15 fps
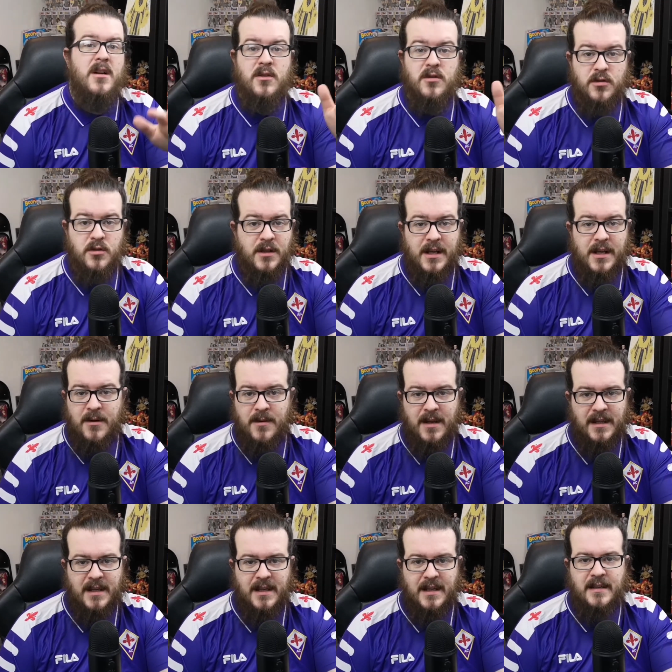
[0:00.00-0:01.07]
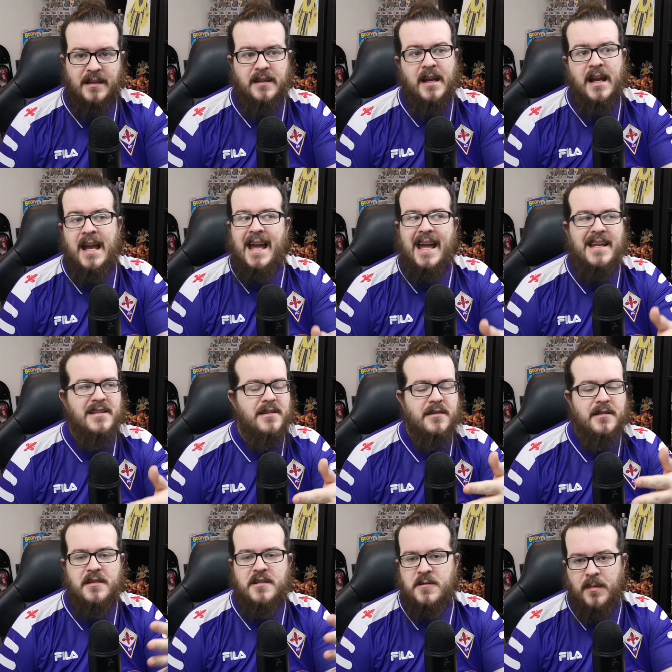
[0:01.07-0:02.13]
Do you get relegated? Is there a
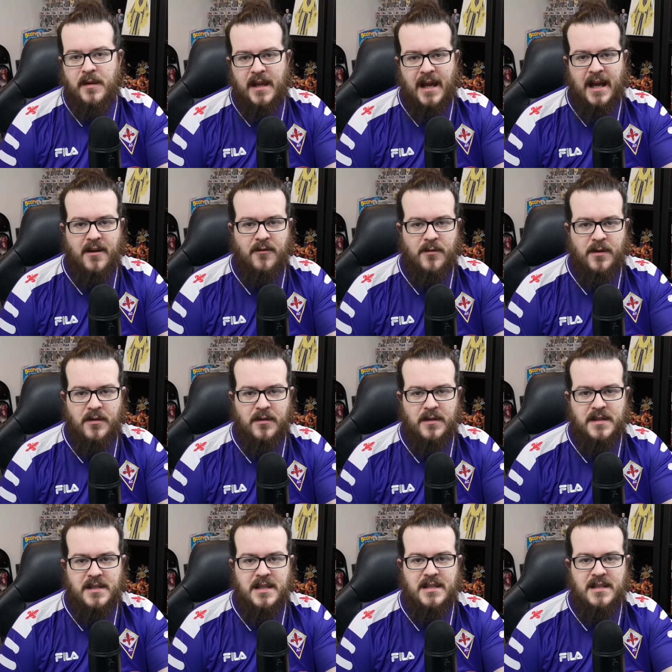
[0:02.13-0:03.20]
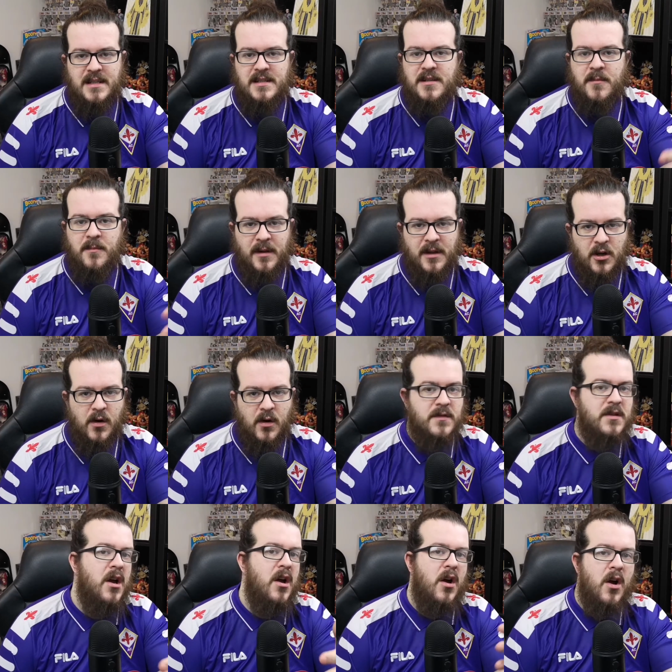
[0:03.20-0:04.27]
split halfway through the season? Is there playoffs?
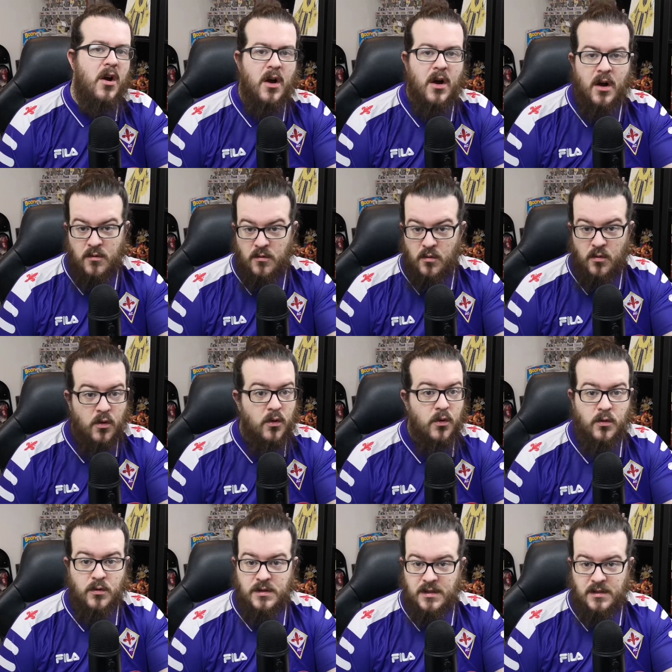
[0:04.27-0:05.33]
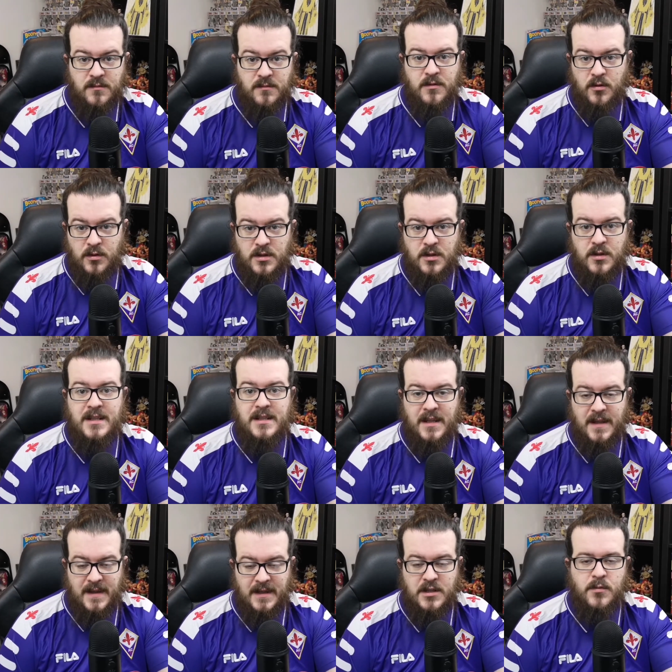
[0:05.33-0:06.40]
Who knows? You know, so these are the
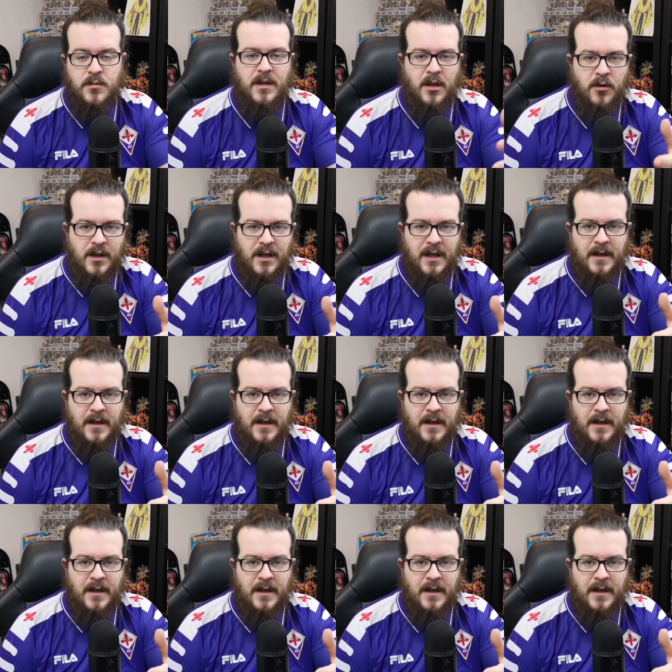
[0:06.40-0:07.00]
things you're really looking at.